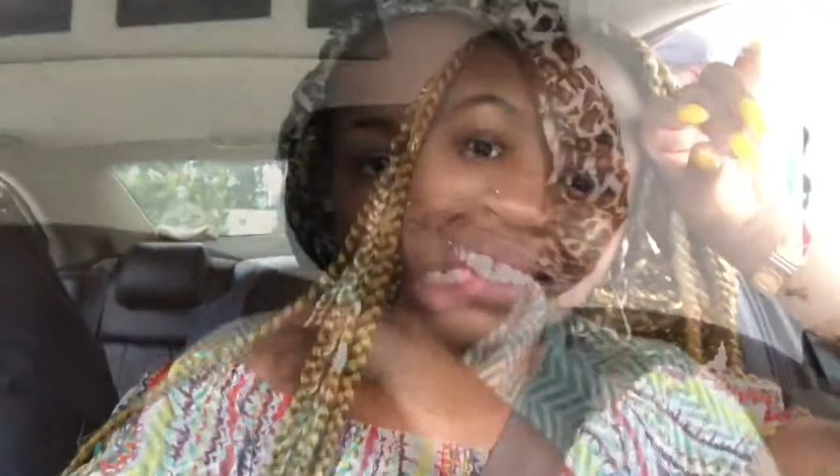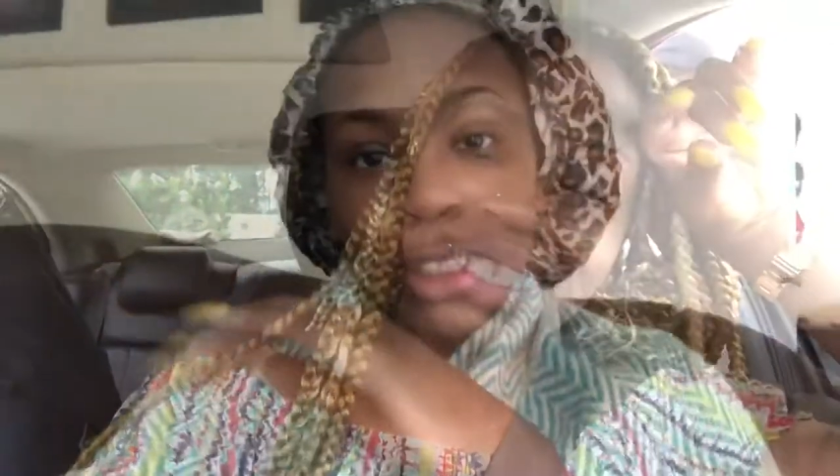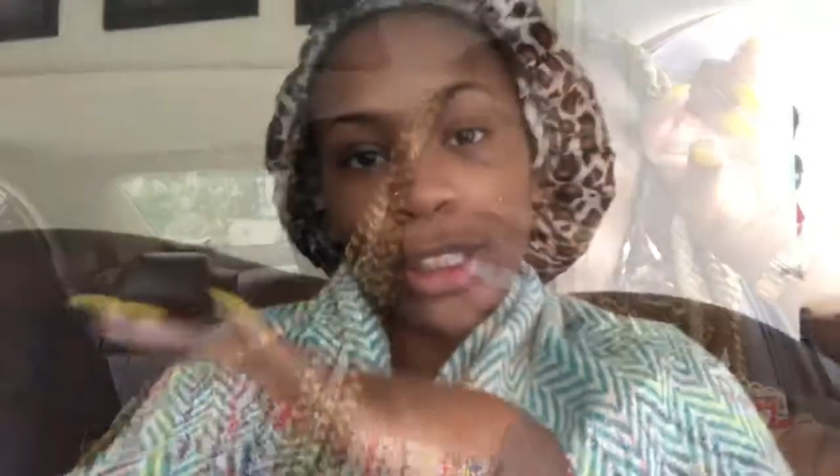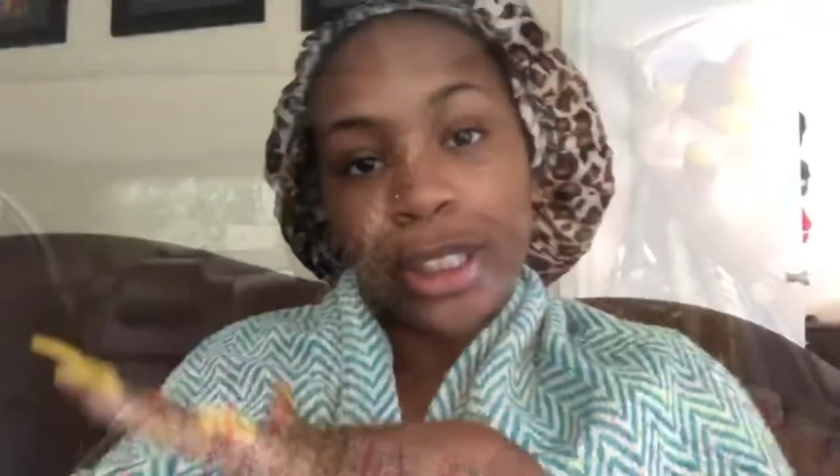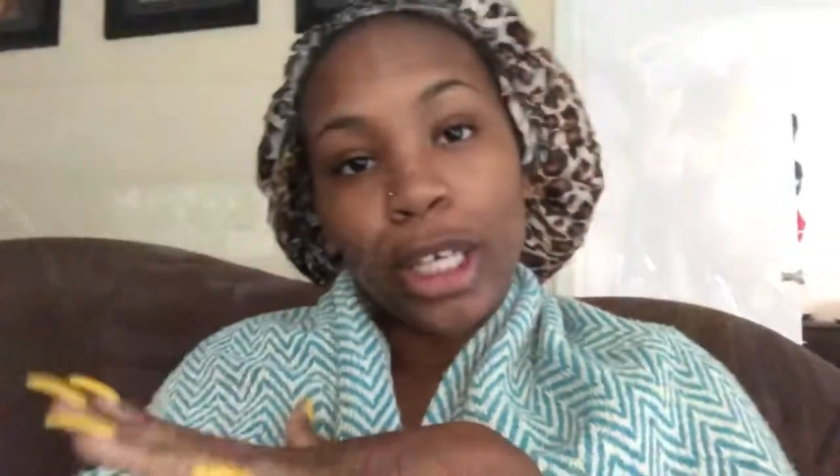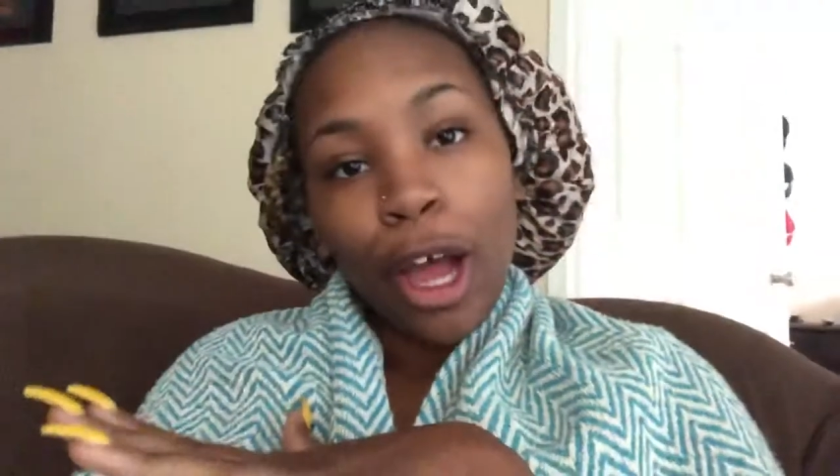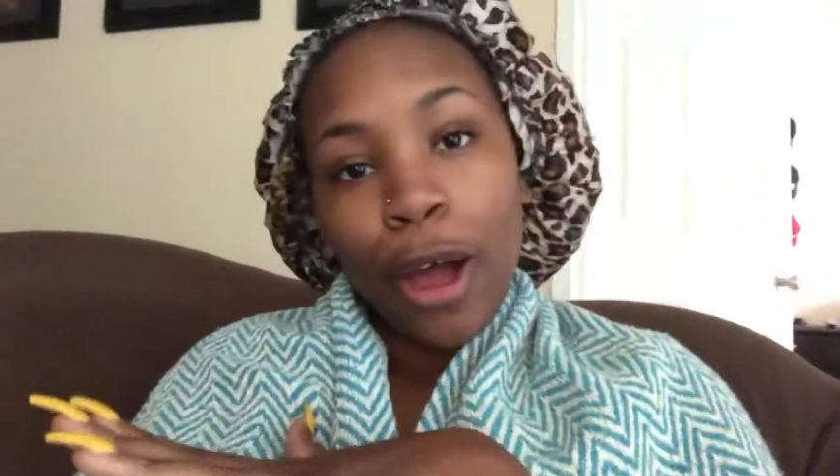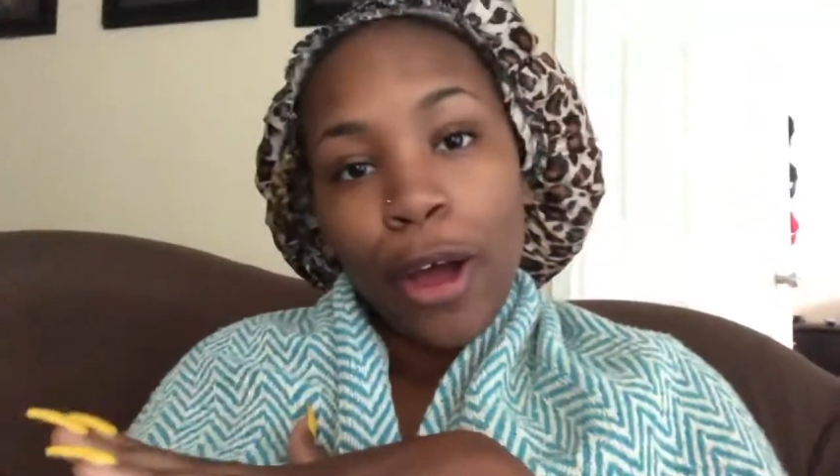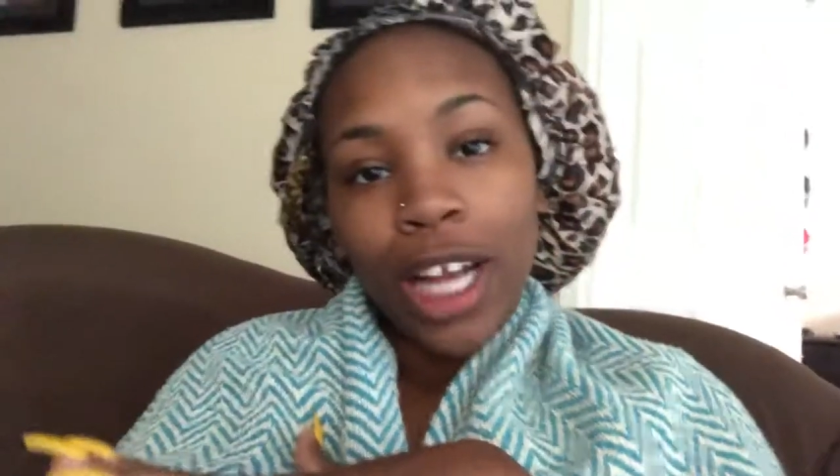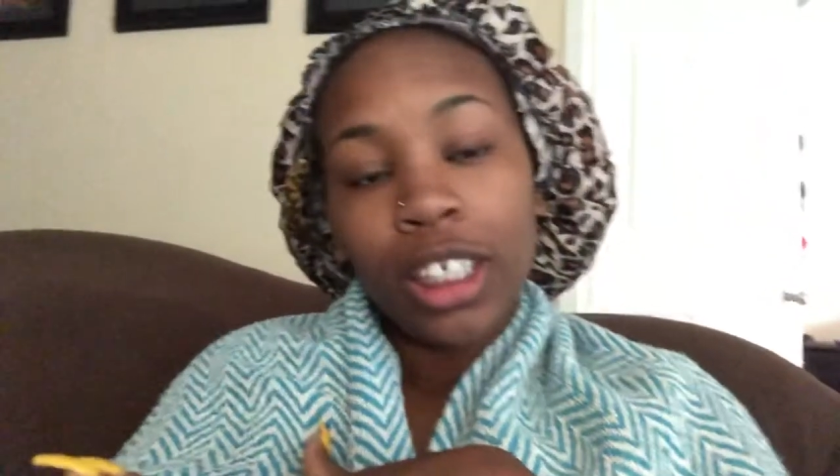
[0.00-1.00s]
So
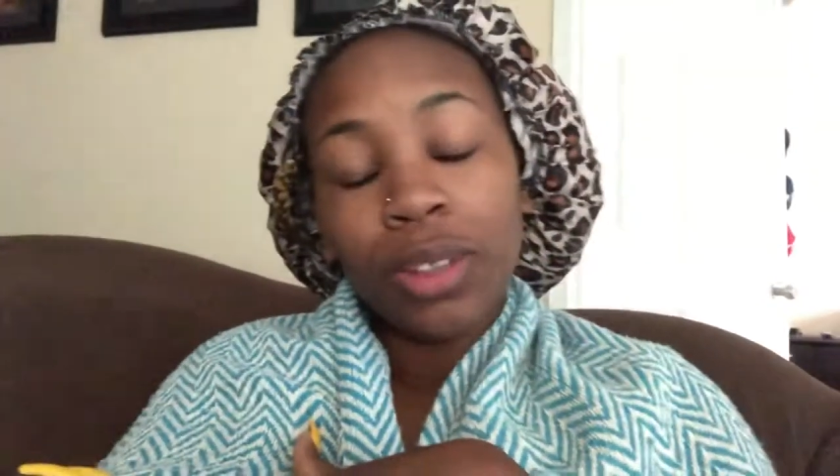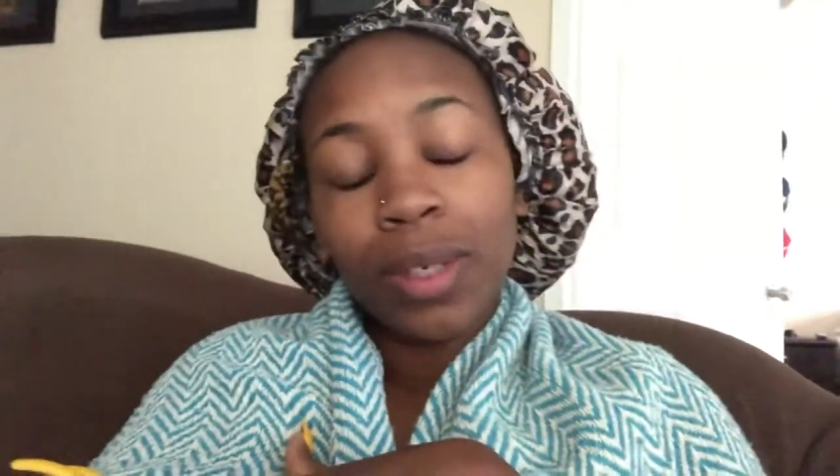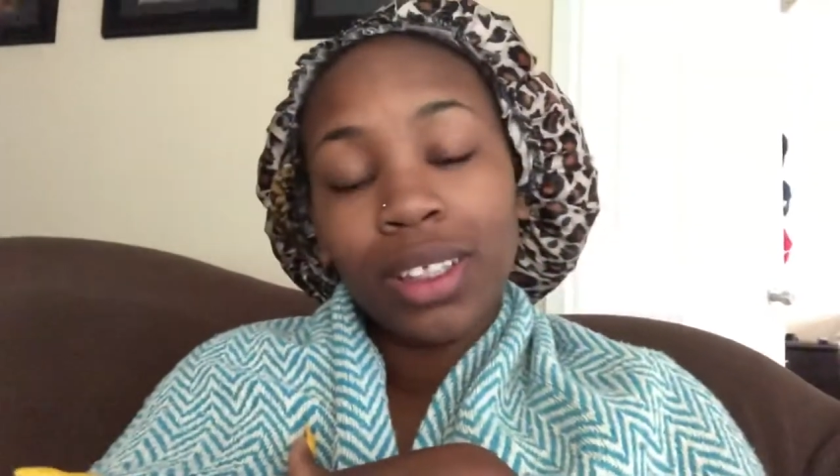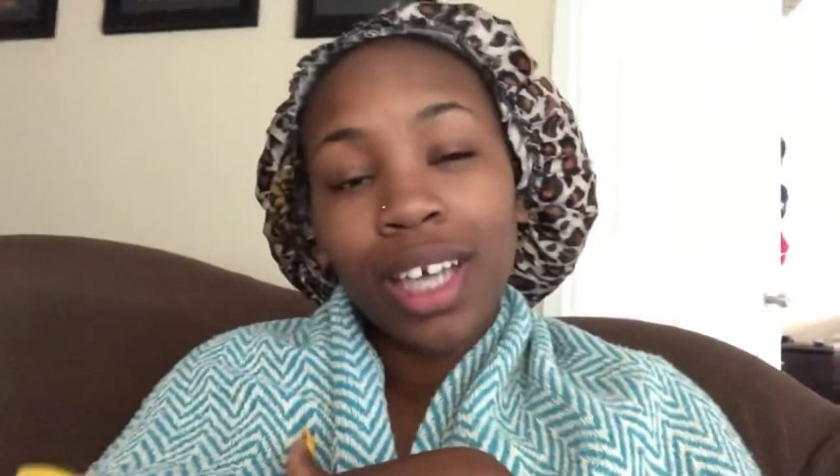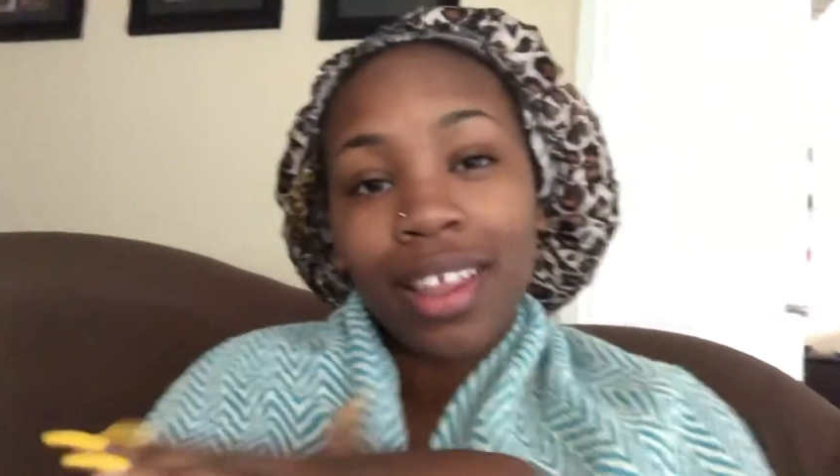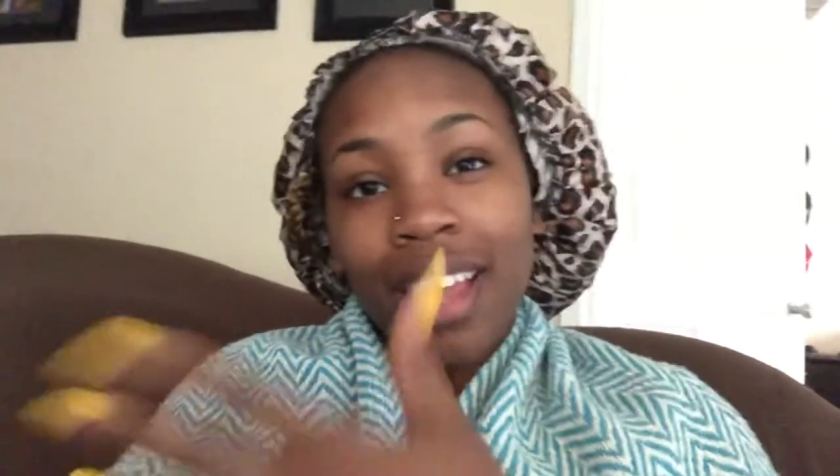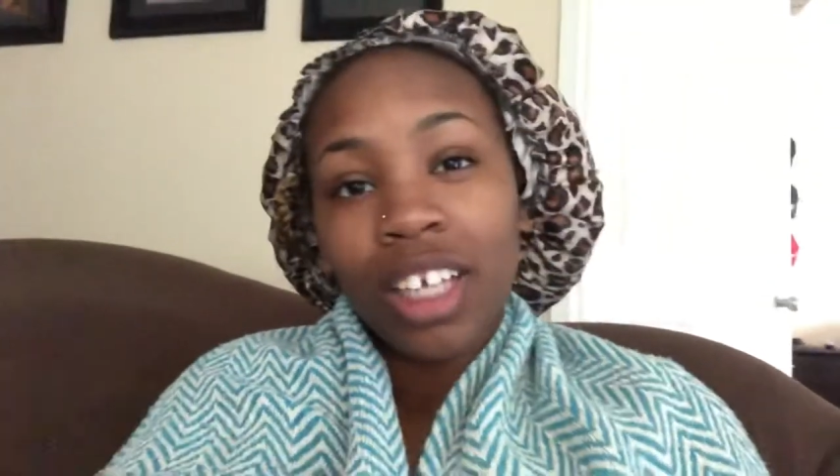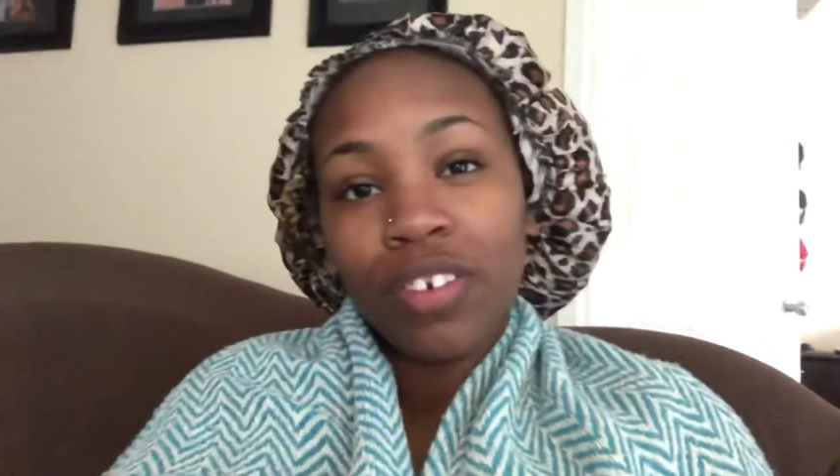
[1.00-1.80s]
I just want to say thanks